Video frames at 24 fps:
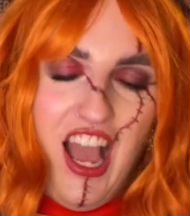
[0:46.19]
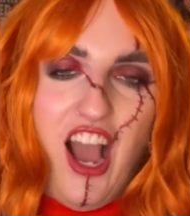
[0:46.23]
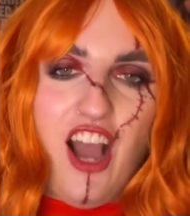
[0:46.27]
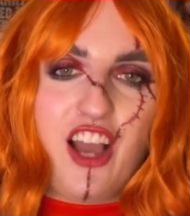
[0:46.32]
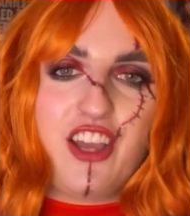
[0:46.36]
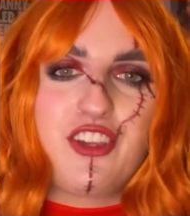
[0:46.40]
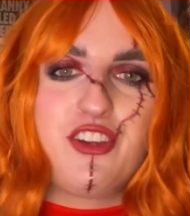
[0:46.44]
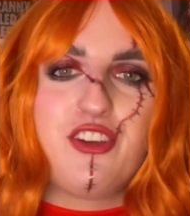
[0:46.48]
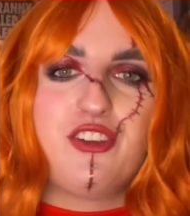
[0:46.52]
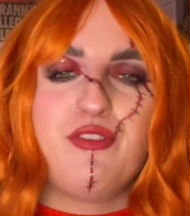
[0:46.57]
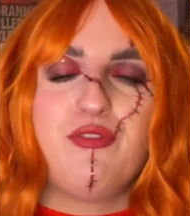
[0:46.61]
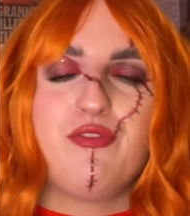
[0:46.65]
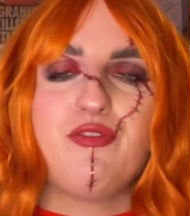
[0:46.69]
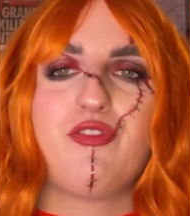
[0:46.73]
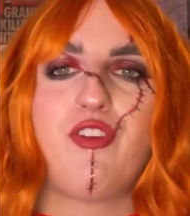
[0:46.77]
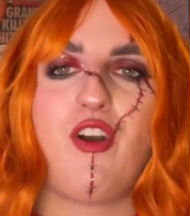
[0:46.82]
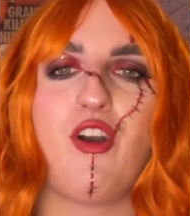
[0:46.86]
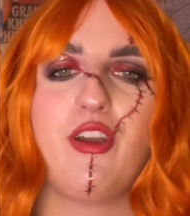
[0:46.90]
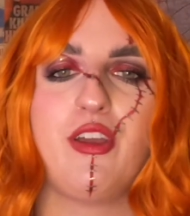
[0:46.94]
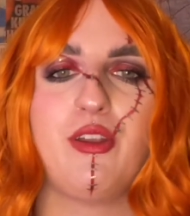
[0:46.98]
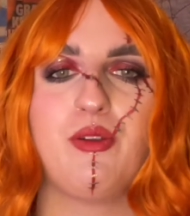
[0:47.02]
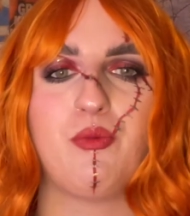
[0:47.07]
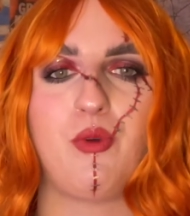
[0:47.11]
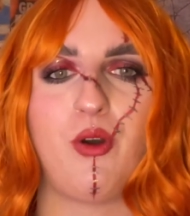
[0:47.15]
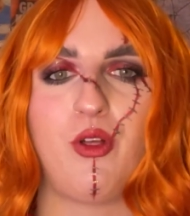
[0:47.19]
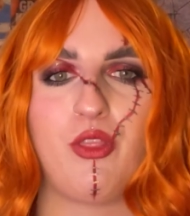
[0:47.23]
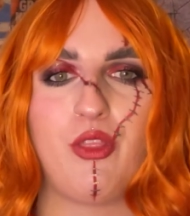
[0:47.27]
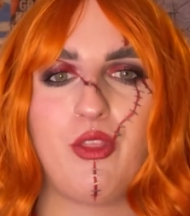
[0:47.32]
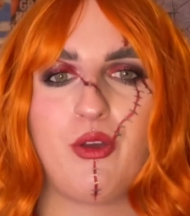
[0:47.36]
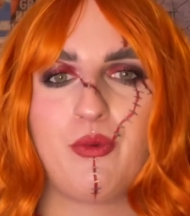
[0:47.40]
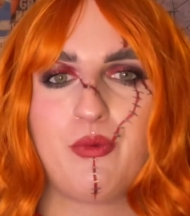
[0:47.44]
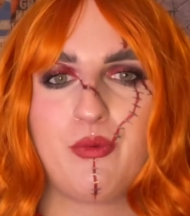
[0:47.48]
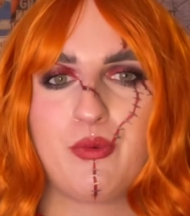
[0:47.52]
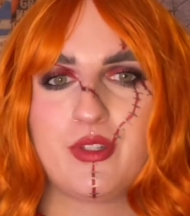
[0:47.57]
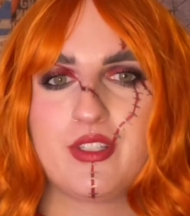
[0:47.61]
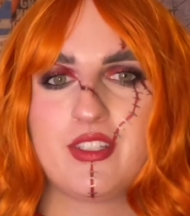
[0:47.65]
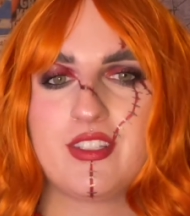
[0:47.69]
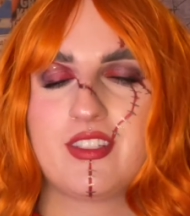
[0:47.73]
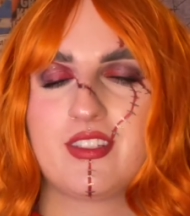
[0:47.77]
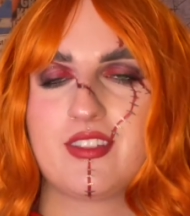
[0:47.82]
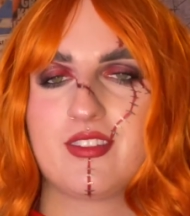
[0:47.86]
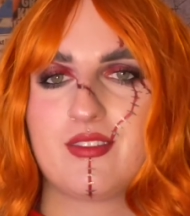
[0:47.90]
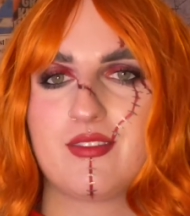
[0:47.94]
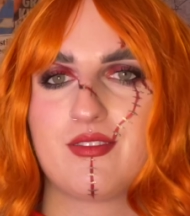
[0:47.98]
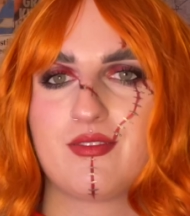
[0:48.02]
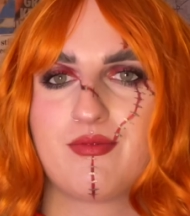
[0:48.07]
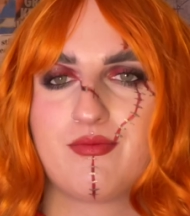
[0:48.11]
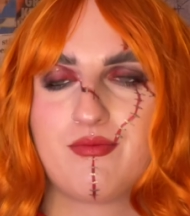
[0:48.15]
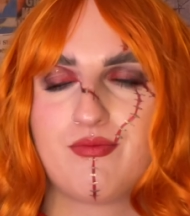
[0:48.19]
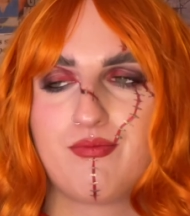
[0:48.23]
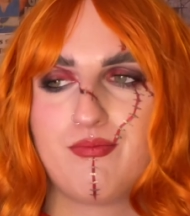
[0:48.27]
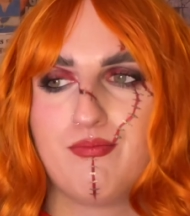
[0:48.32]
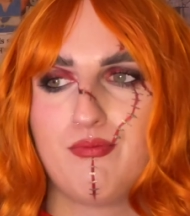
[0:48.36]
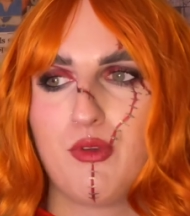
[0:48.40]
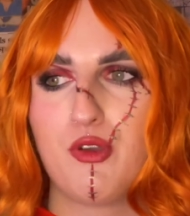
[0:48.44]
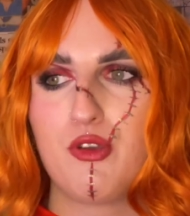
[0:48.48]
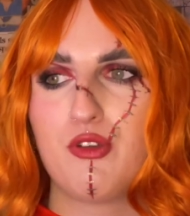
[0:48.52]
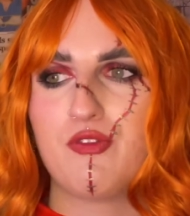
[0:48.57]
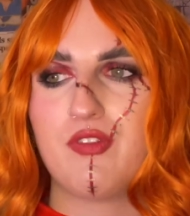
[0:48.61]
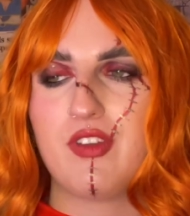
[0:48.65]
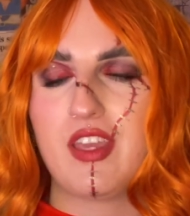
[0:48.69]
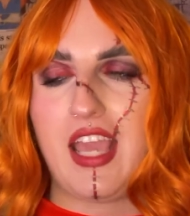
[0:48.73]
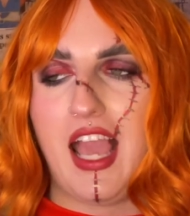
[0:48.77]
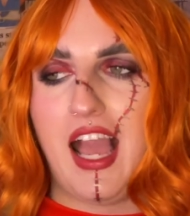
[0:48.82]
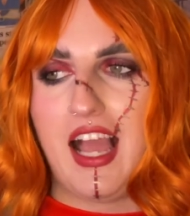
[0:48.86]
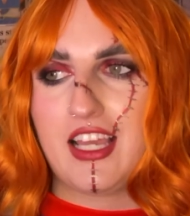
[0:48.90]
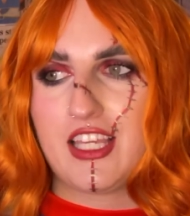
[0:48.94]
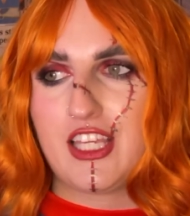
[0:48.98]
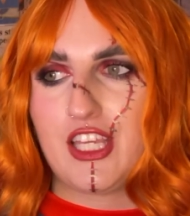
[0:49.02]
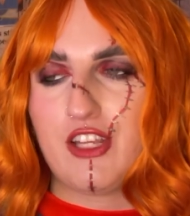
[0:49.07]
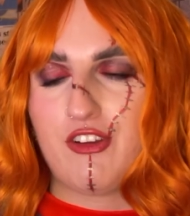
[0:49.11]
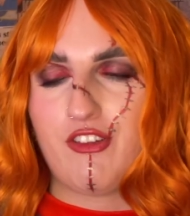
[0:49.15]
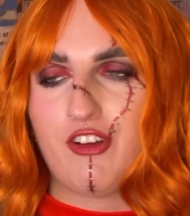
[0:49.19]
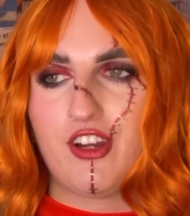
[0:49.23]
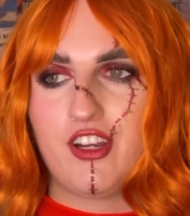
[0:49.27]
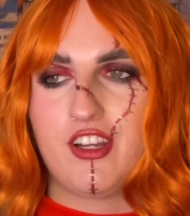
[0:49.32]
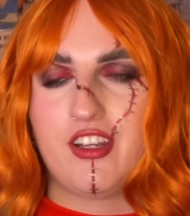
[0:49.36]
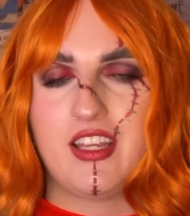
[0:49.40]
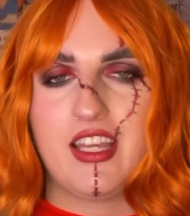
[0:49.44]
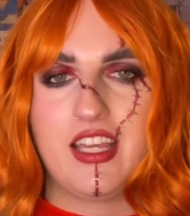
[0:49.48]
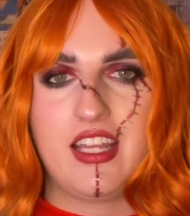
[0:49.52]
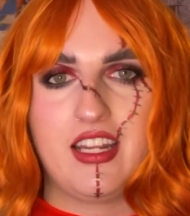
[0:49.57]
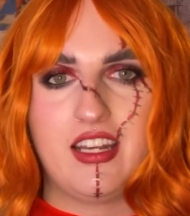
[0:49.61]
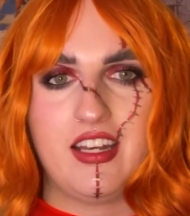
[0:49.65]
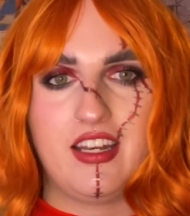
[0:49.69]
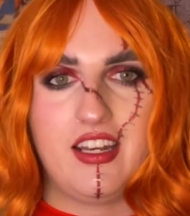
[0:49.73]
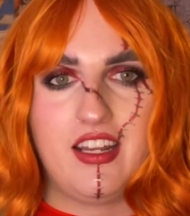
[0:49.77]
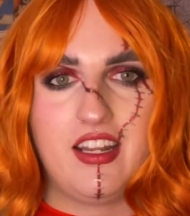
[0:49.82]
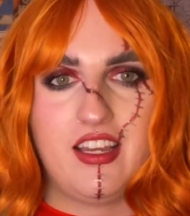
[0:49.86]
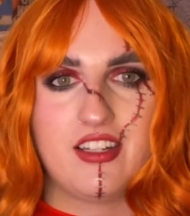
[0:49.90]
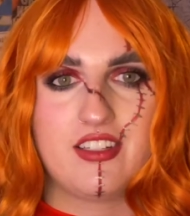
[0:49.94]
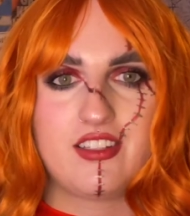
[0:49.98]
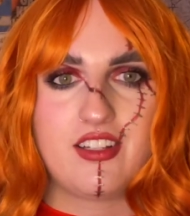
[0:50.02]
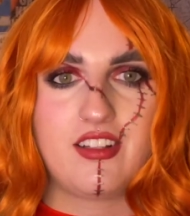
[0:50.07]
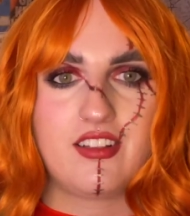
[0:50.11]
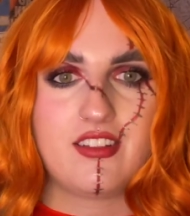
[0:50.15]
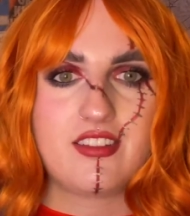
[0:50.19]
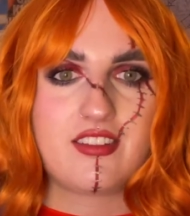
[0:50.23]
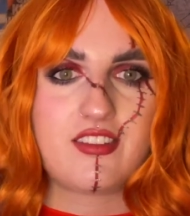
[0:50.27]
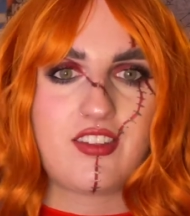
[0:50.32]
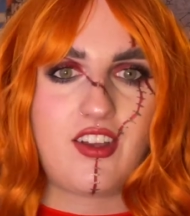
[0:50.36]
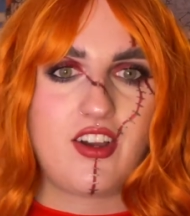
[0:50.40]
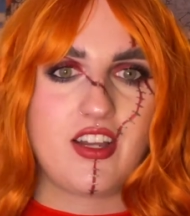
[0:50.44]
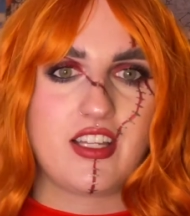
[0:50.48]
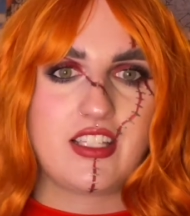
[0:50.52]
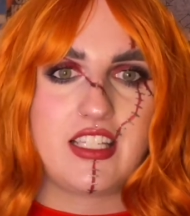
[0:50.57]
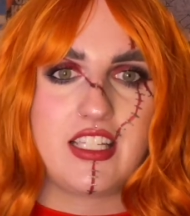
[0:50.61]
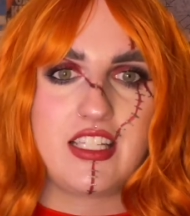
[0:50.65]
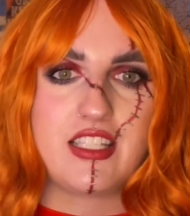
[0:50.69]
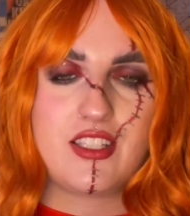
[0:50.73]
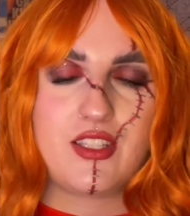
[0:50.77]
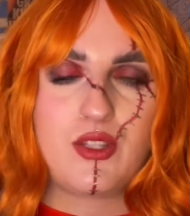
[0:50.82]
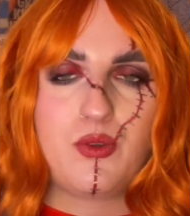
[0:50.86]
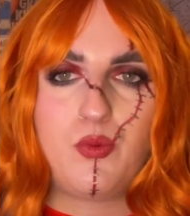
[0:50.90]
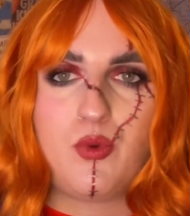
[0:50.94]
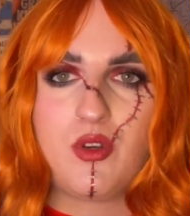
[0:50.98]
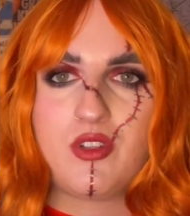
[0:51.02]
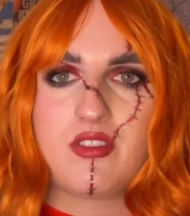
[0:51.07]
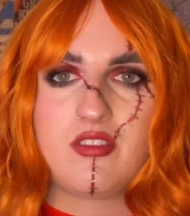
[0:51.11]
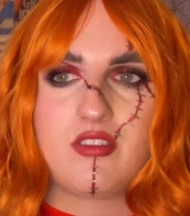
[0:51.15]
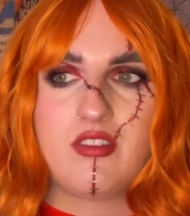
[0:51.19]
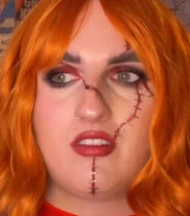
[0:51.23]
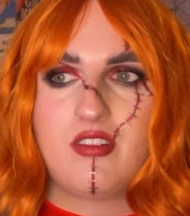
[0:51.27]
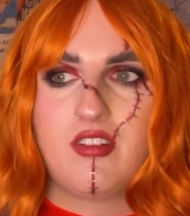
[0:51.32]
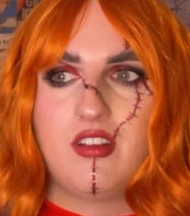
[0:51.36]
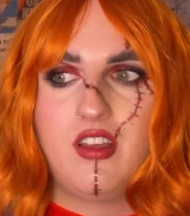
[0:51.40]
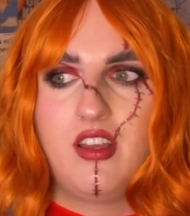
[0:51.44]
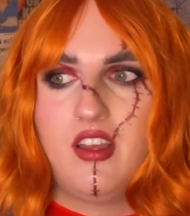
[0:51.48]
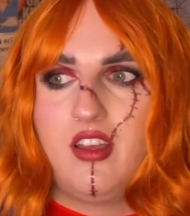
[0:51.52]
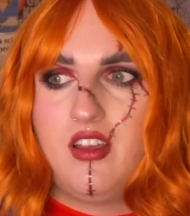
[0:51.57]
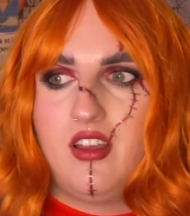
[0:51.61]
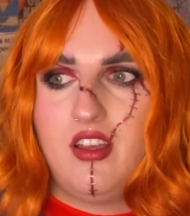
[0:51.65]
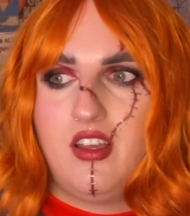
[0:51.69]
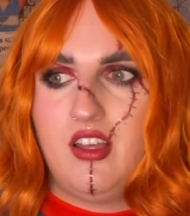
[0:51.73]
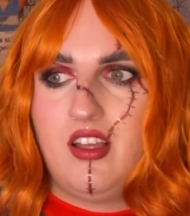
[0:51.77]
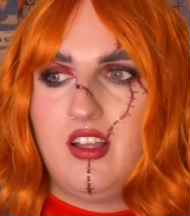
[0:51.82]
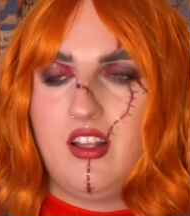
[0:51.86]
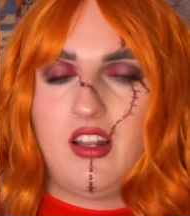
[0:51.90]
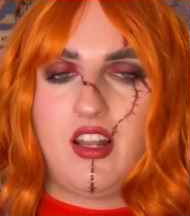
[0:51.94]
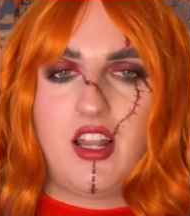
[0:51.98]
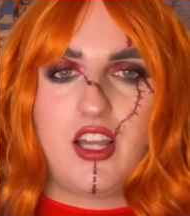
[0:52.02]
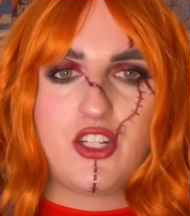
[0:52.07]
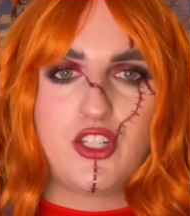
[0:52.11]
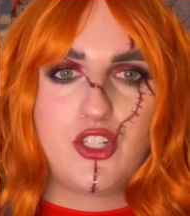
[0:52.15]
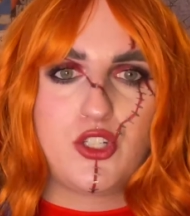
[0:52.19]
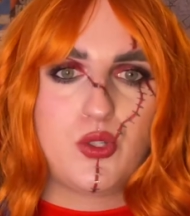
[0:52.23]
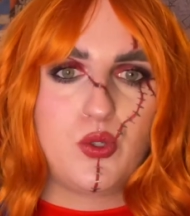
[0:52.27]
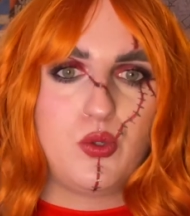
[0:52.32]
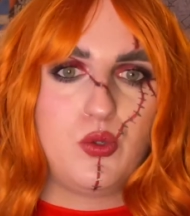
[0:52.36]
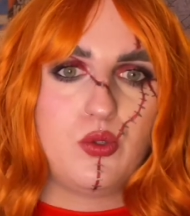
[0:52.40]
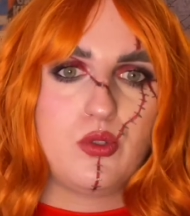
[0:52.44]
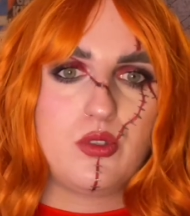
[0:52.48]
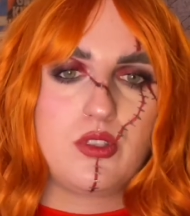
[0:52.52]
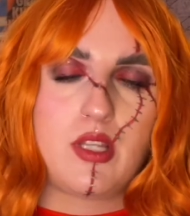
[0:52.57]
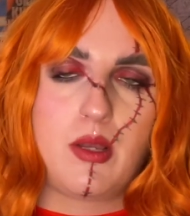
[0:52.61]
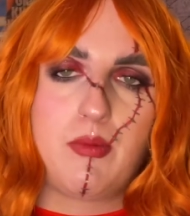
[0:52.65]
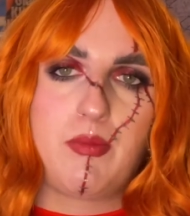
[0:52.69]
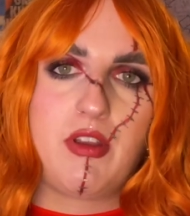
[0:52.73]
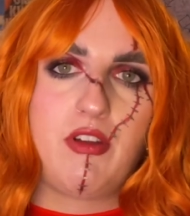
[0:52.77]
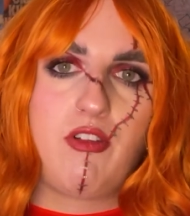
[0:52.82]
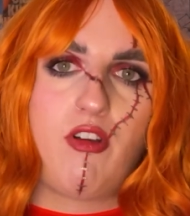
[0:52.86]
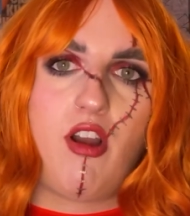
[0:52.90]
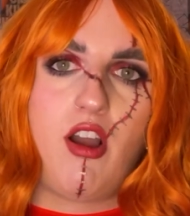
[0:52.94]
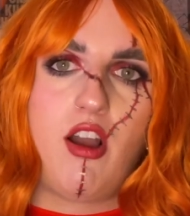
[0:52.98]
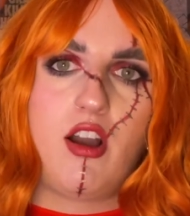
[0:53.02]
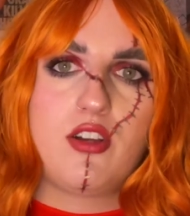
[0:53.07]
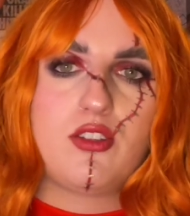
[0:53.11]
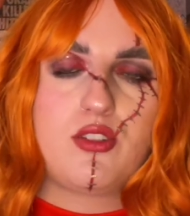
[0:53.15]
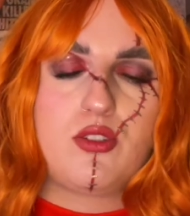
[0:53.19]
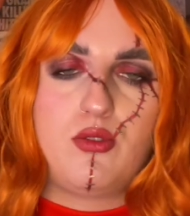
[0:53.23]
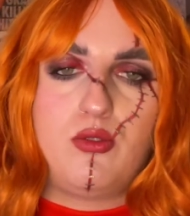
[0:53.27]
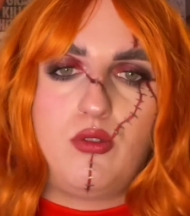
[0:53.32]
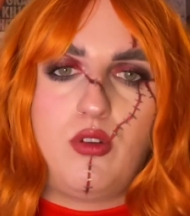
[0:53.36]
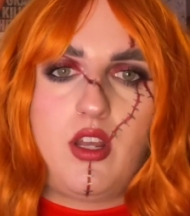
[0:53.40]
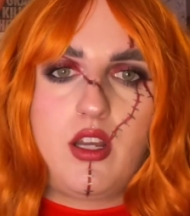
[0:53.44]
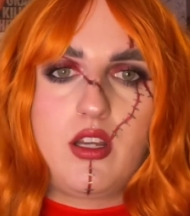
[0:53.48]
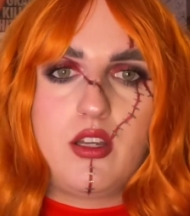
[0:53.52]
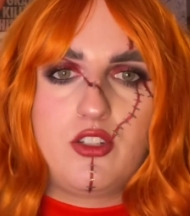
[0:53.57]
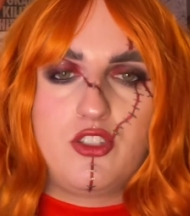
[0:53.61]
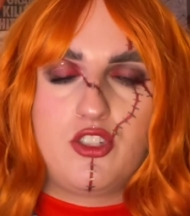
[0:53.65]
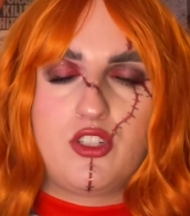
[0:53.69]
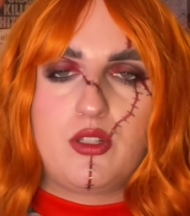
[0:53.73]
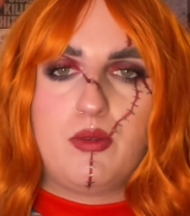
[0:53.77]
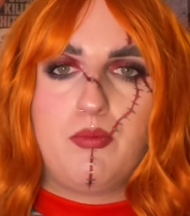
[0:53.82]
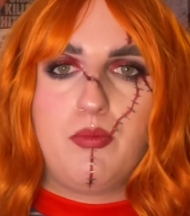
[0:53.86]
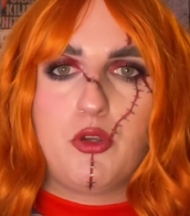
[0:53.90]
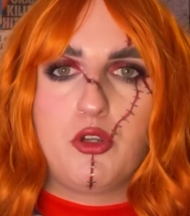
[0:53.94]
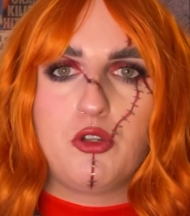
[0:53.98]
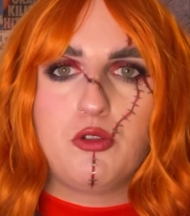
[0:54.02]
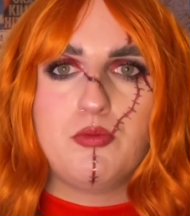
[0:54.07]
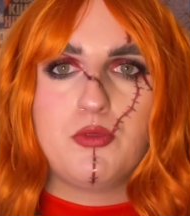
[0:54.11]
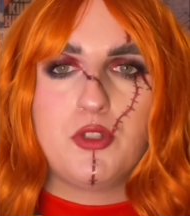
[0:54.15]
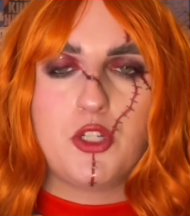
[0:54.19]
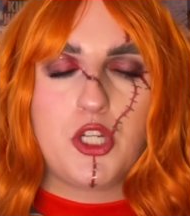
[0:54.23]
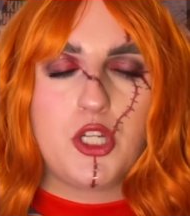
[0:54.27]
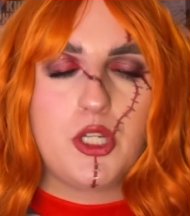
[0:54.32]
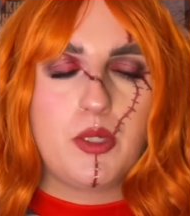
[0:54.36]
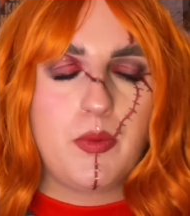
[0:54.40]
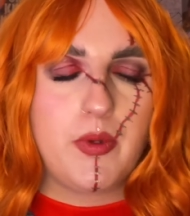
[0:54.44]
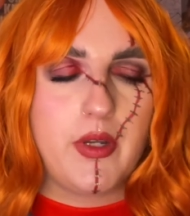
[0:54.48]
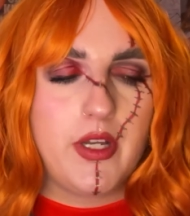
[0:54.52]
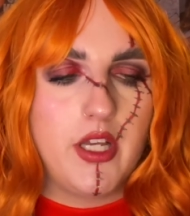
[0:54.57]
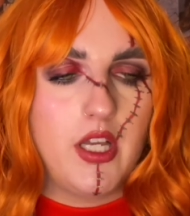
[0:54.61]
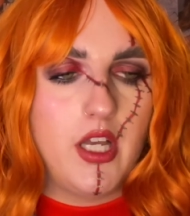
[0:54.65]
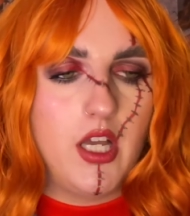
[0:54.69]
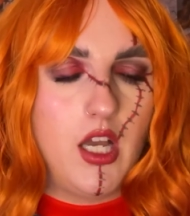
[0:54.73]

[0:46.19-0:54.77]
I couldn't find one that was movie accurate in adult sizes that wasn't like shorts up your arse or like just a boob tube.